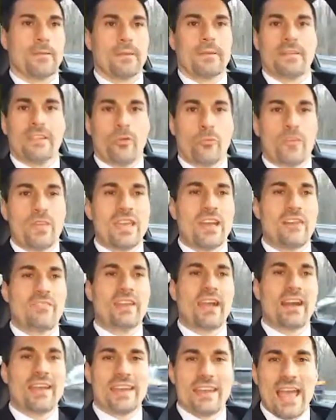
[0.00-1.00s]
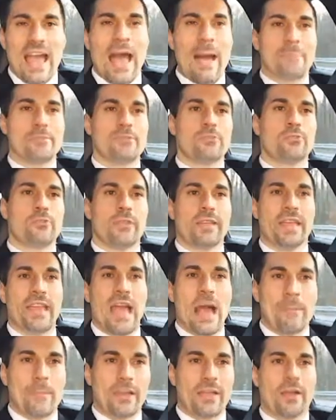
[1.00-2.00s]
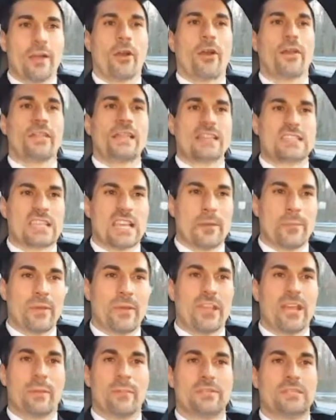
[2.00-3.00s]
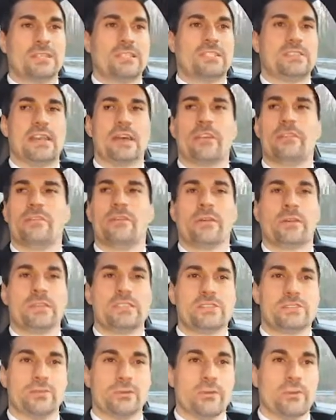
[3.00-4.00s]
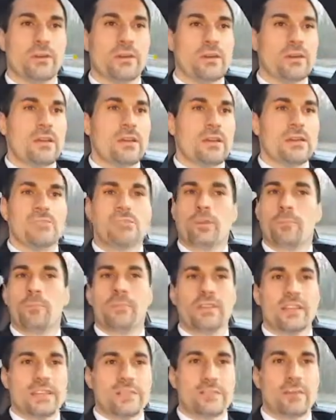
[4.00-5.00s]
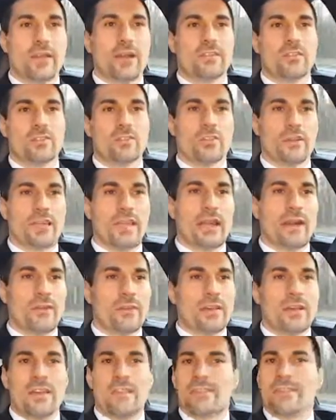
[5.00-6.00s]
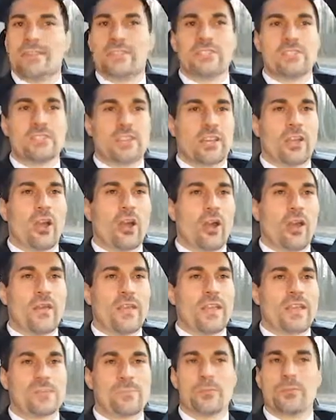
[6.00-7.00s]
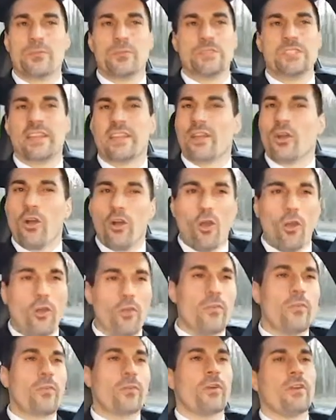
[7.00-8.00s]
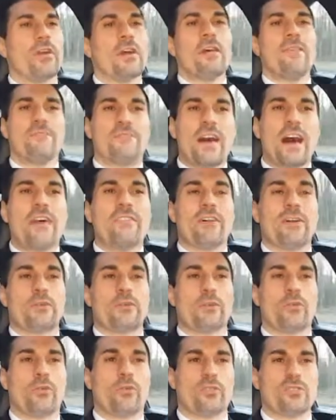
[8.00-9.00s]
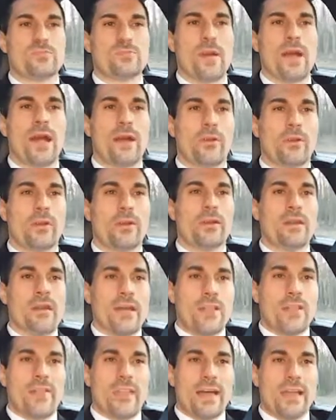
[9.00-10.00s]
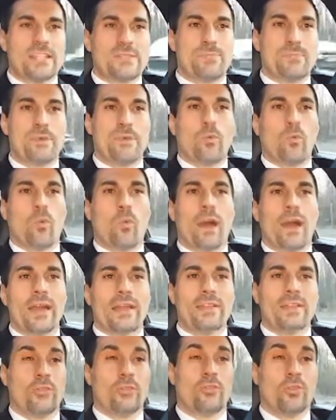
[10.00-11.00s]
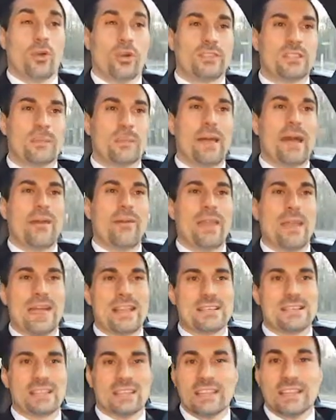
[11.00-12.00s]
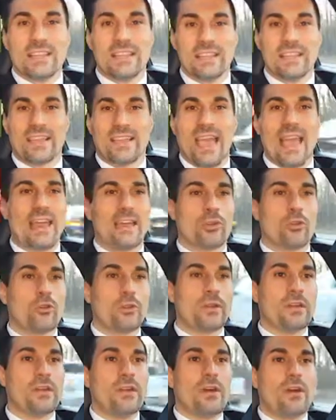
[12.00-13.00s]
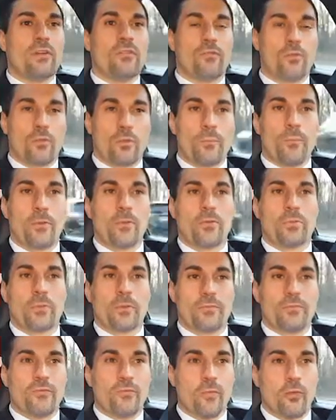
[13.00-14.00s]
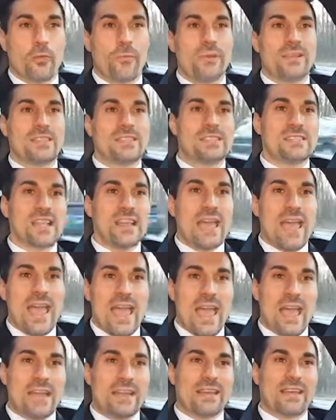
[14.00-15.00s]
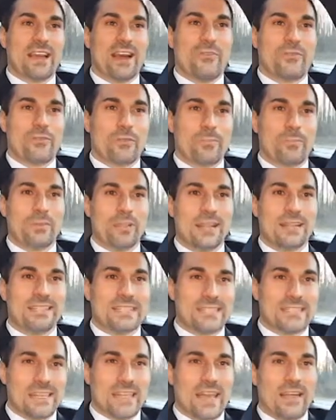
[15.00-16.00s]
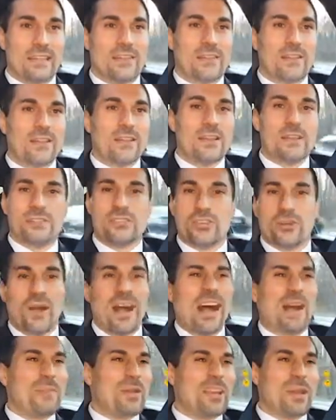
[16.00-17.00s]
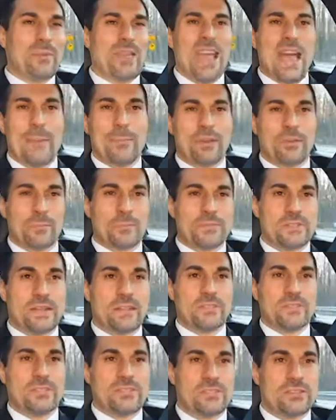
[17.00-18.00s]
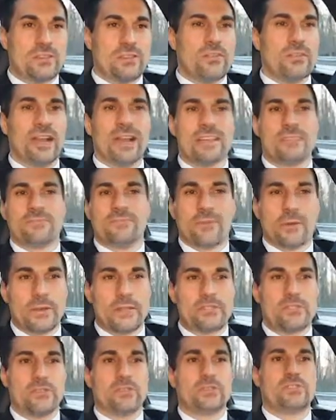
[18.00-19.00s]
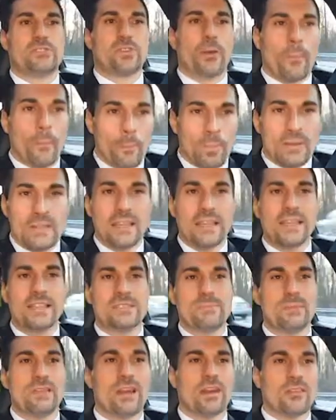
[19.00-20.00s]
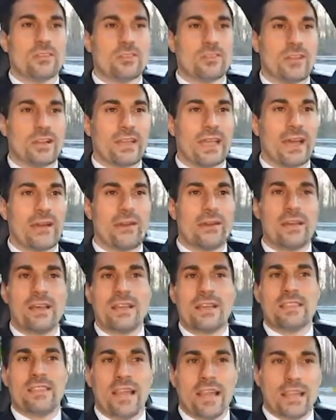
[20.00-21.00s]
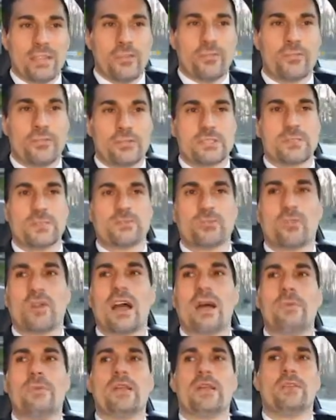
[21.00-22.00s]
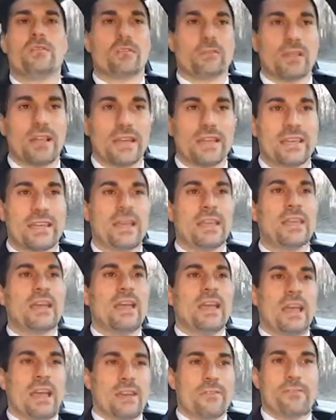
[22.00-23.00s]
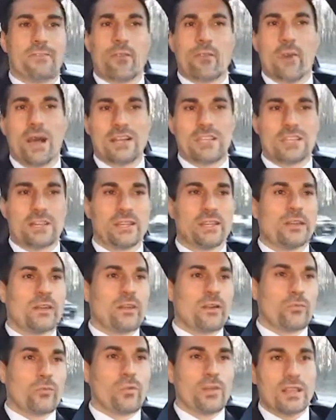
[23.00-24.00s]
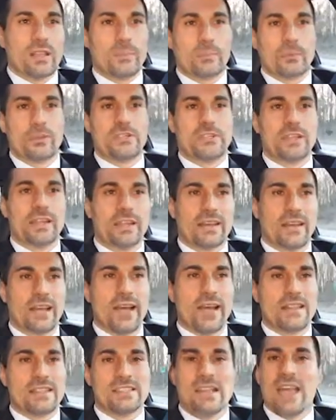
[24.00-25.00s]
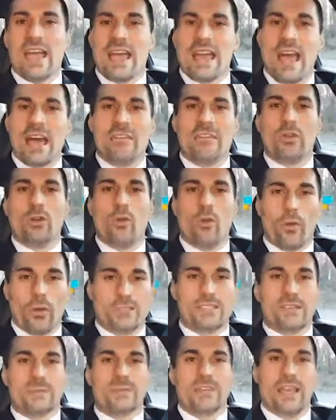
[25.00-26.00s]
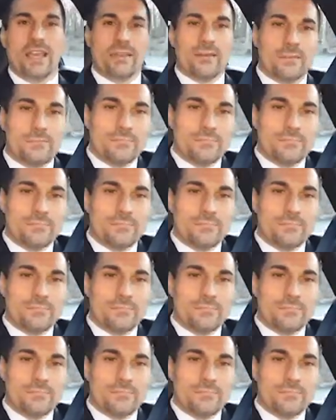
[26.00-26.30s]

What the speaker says: Now, we have got an absolutely epic car that's going to be coming to the channel very soon, so please be on the lookout. This is a car that's producing over 500 horsepower, that's been widely talked about as leading the category for both performance and comfort blended together. So I'm going to be happy to present this to you guys very soon, so please be on the lookout. Thank you for subscribing, for liking, and for watching. Really appreciate it, guys, and have an awesome day.